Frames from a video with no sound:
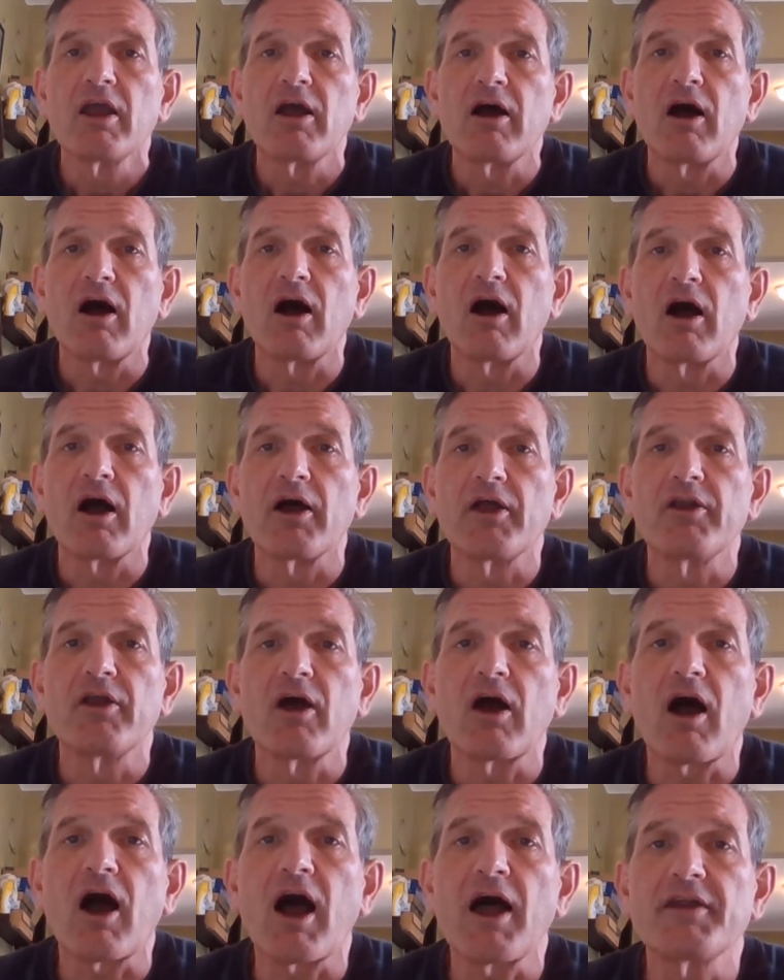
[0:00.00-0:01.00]
on
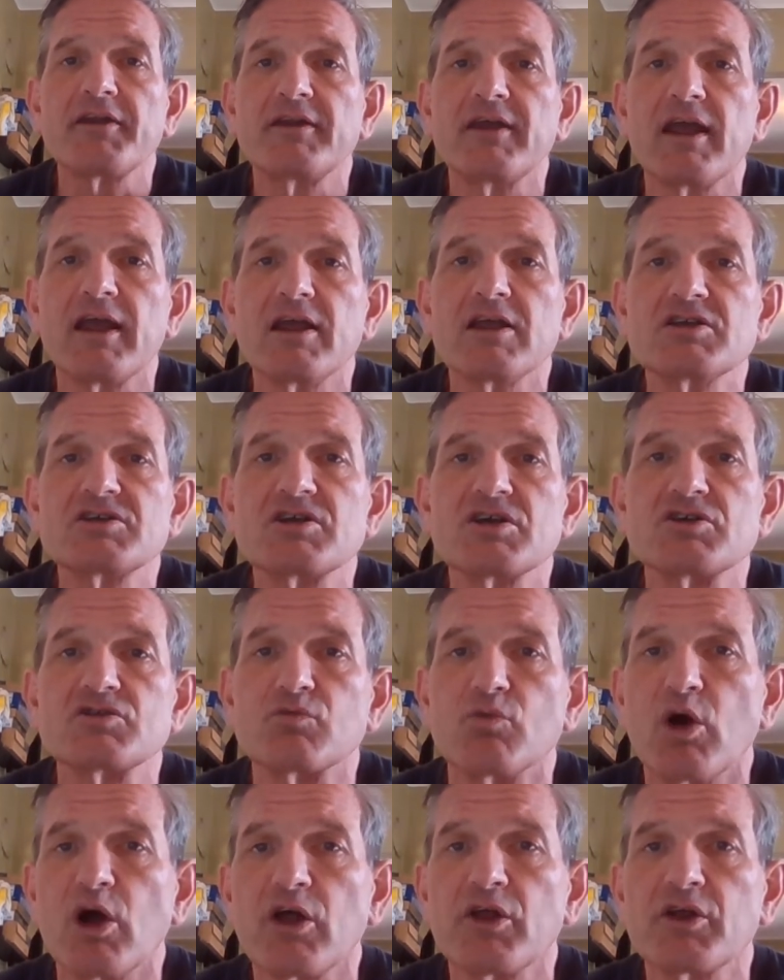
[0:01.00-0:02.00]
hot days as
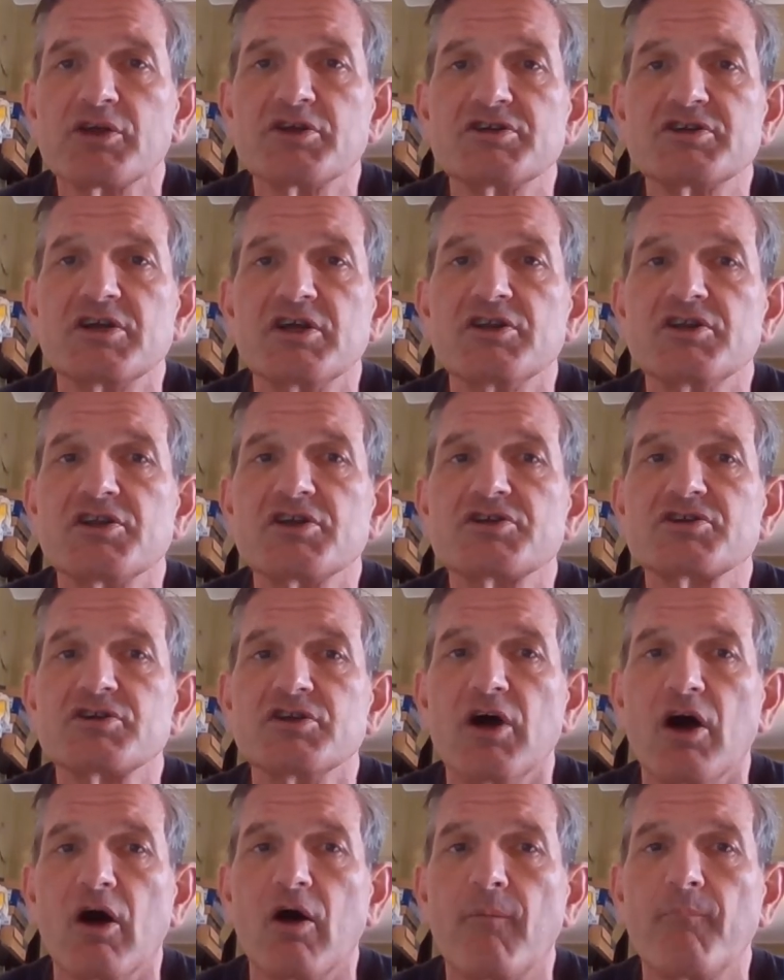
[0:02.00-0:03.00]
well as in the
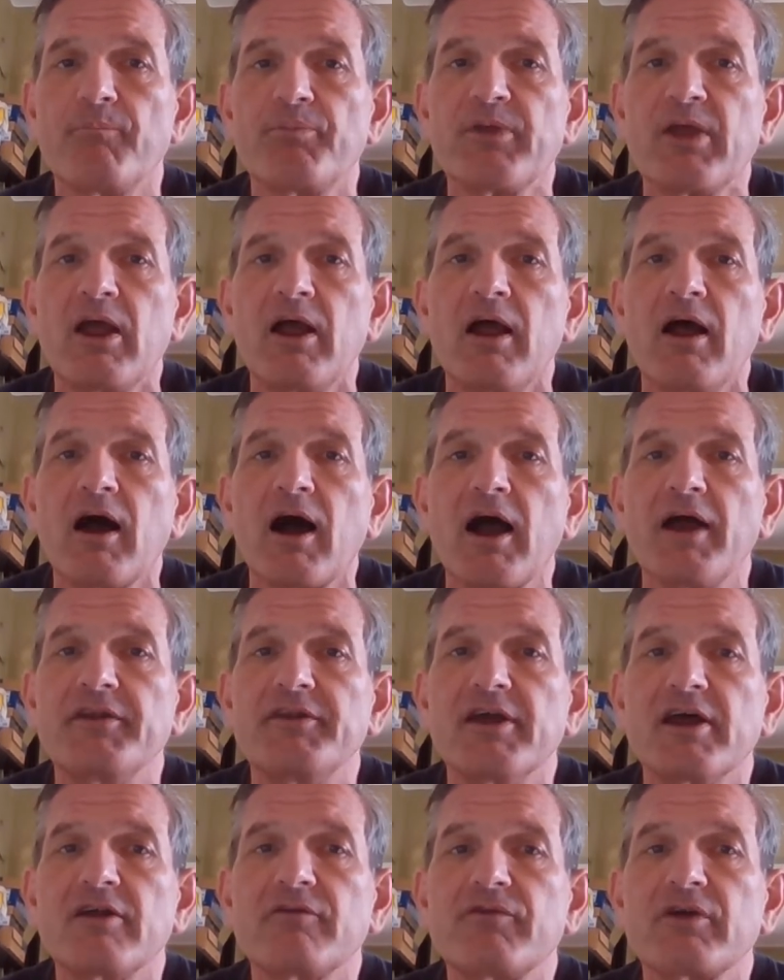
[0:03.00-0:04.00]
snow.
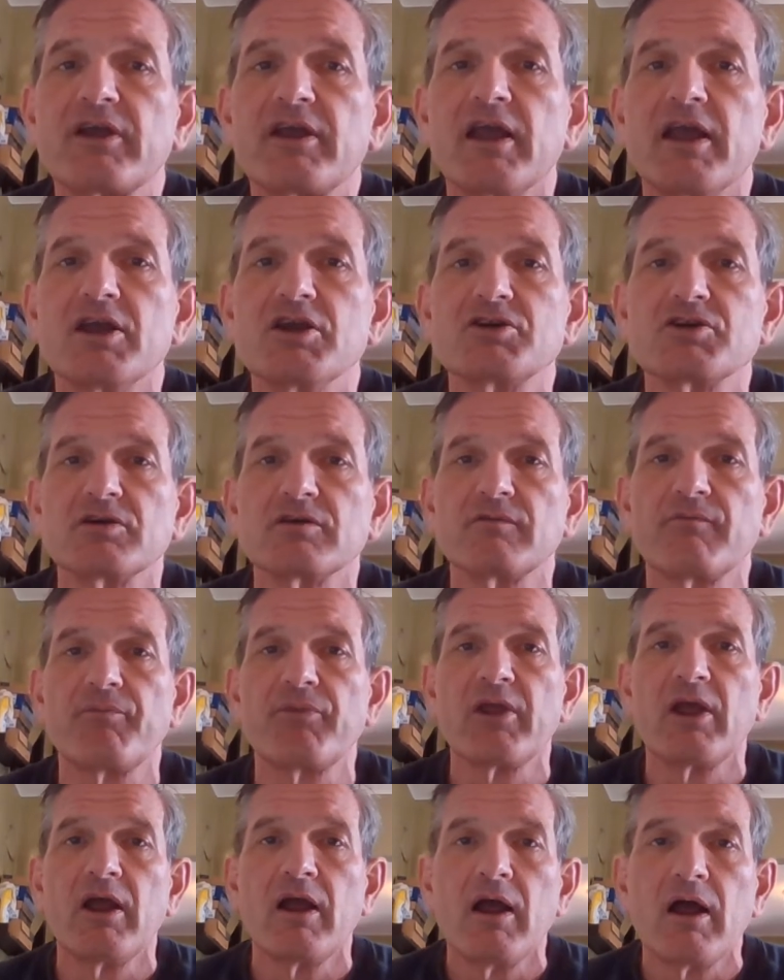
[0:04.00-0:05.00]
Identification.
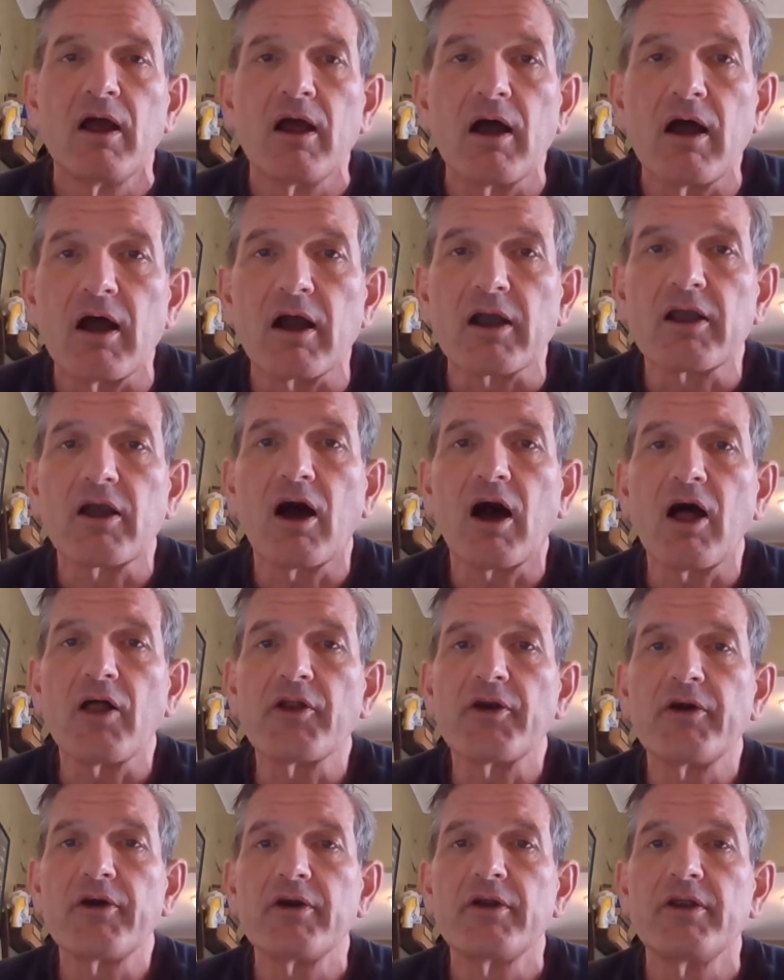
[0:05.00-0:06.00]
A
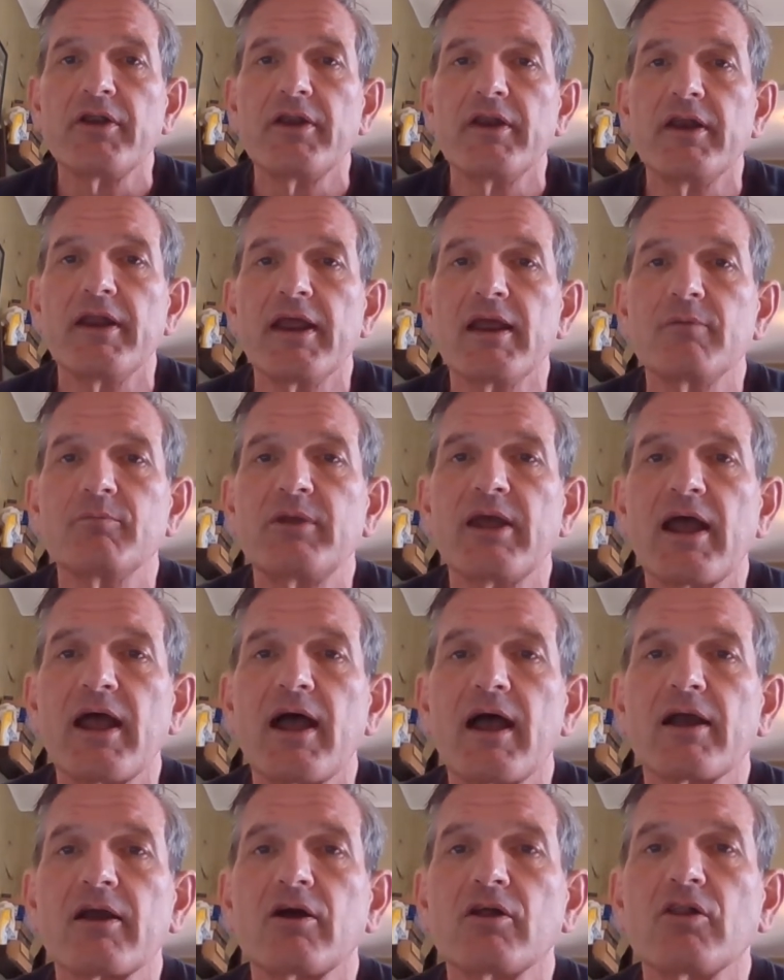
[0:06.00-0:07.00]
collar, name
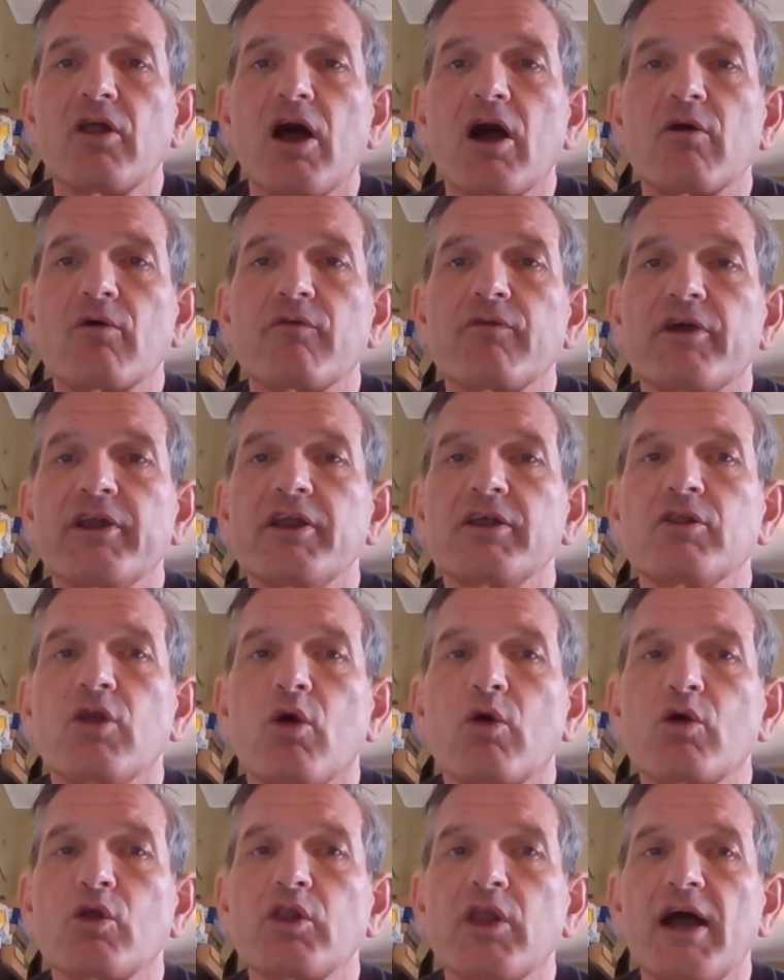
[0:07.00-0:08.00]
tag, along with any
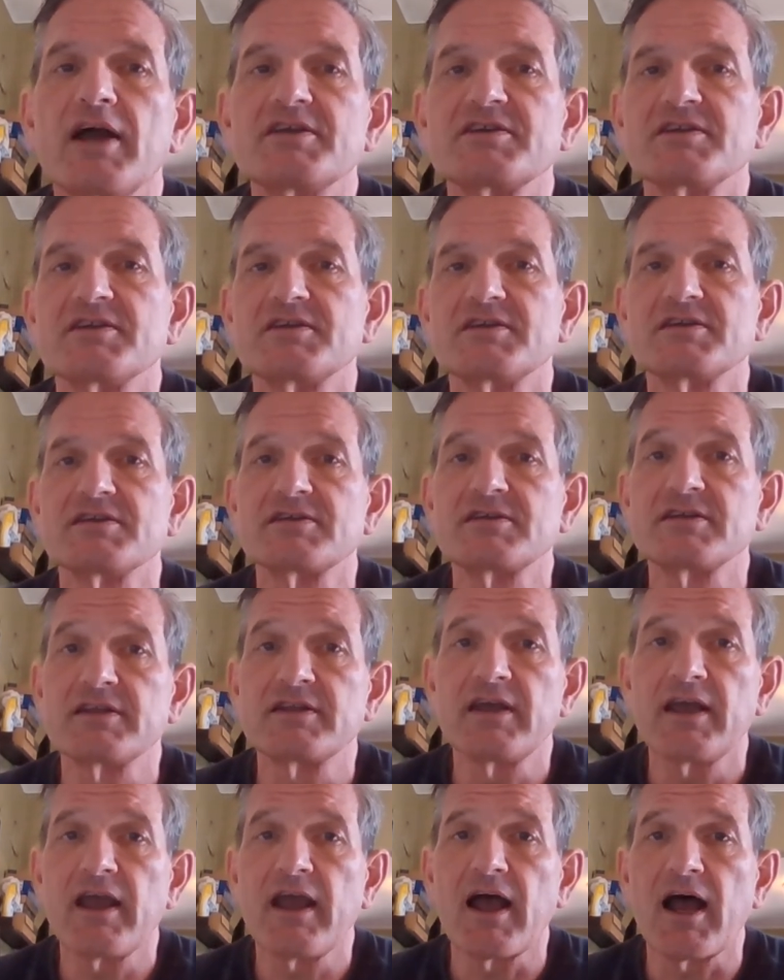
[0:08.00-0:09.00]
local licenses that
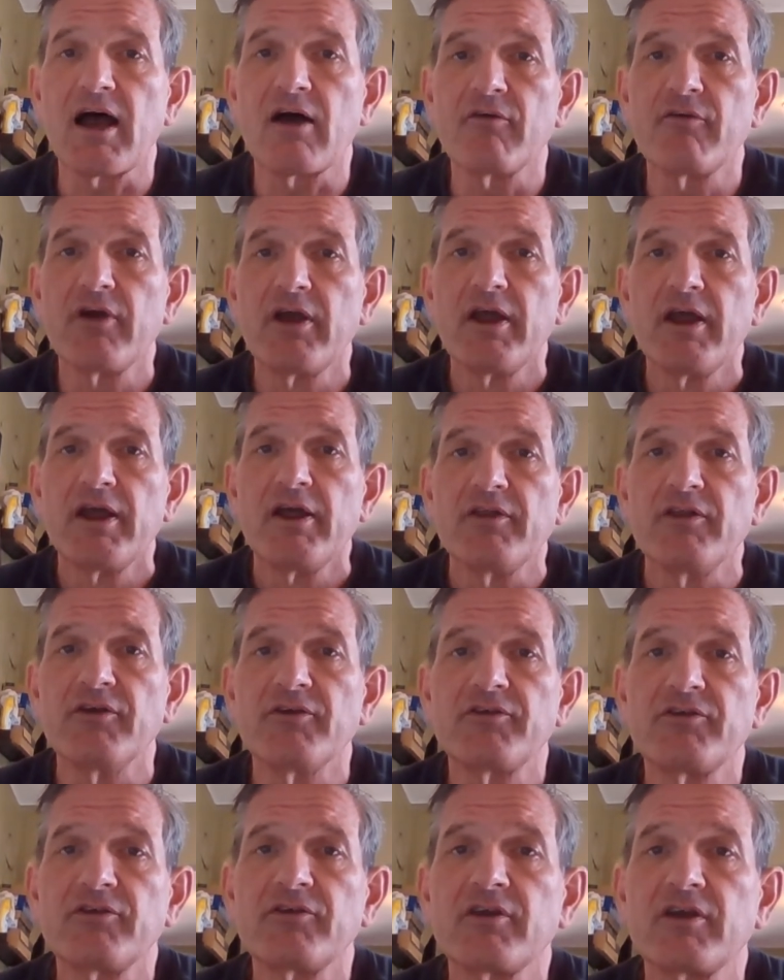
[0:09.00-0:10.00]
they have.
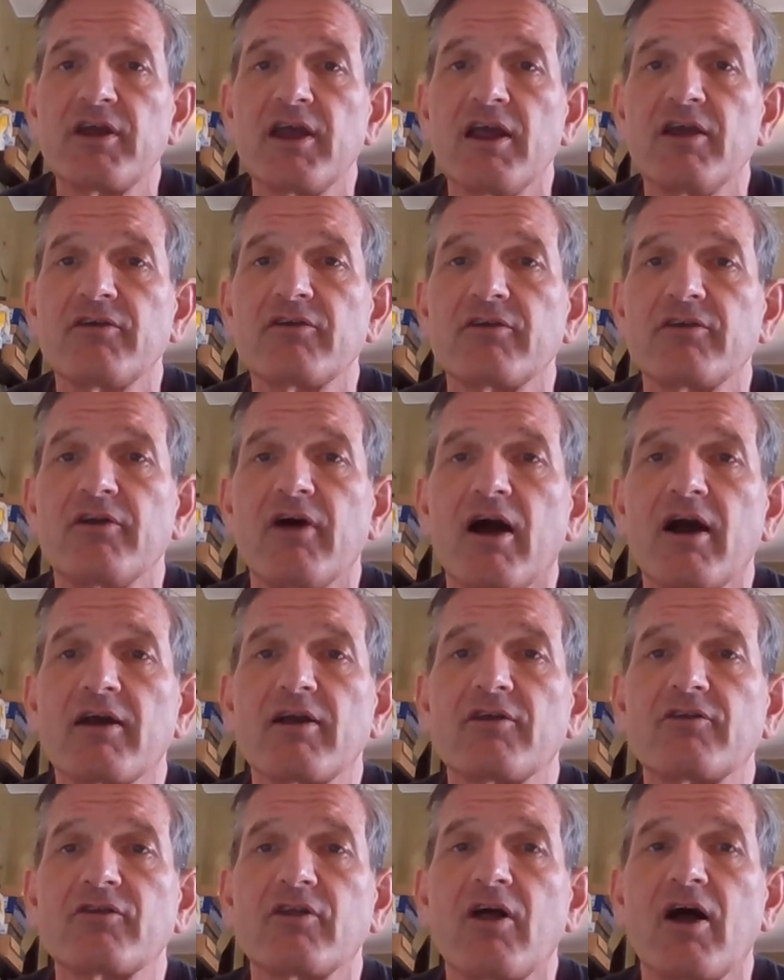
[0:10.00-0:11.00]
This is in case the dog
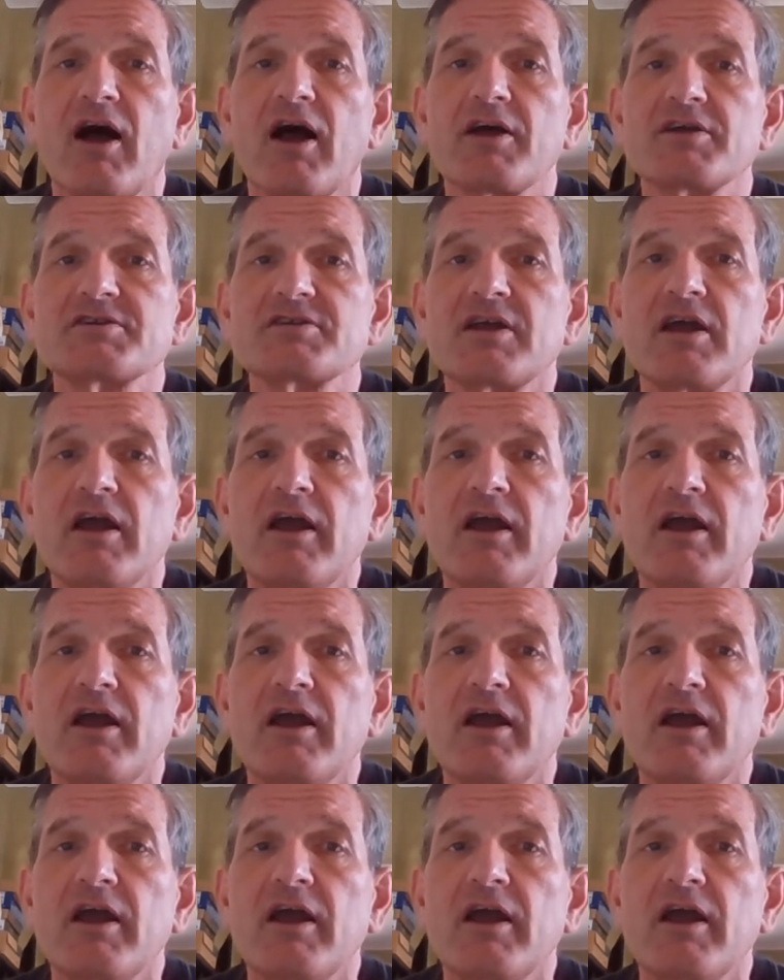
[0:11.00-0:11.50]
gets lost.